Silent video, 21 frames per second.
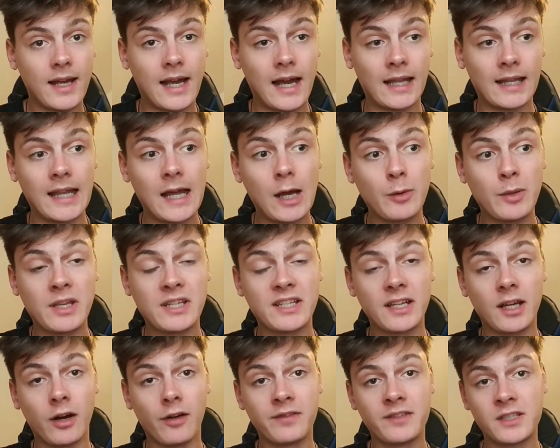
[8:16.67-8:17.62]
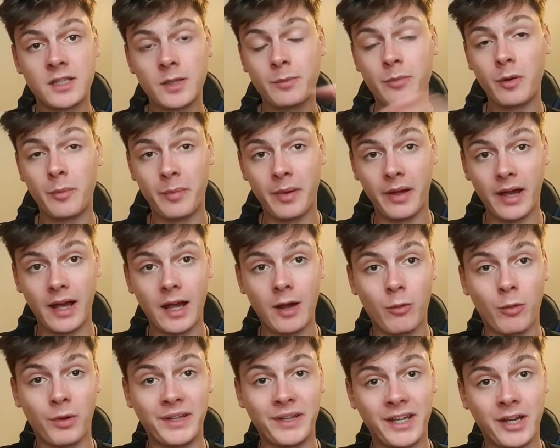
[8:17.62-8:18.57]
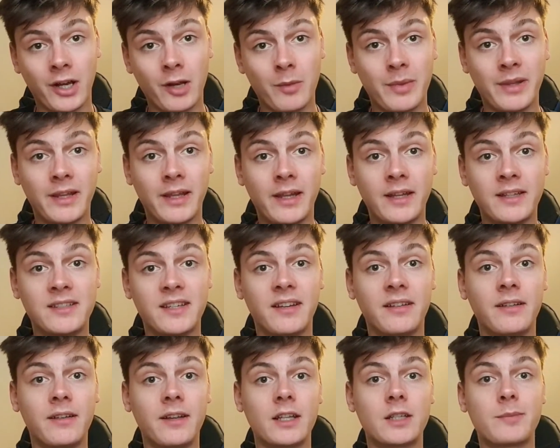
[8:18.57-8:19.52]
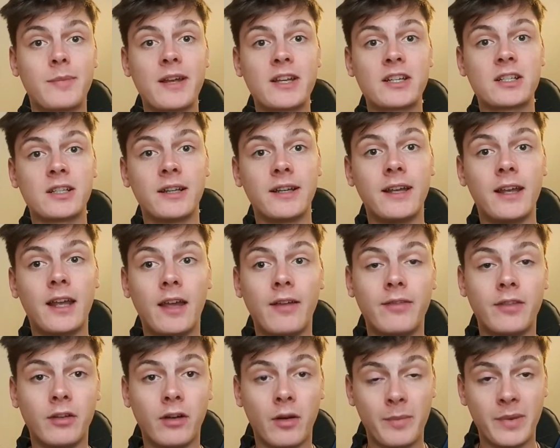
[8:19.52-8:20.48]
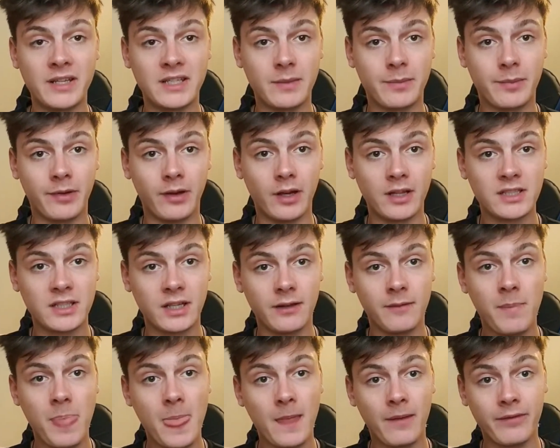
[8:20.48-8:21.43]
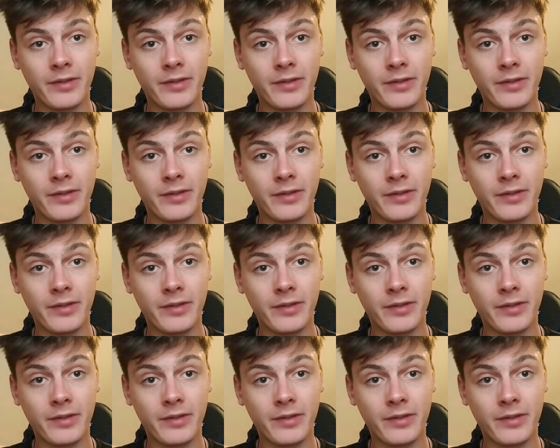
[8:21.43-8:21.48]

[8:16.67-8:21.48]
Allow yourself to prepare what you're going to be eating, especially if you're a busy person.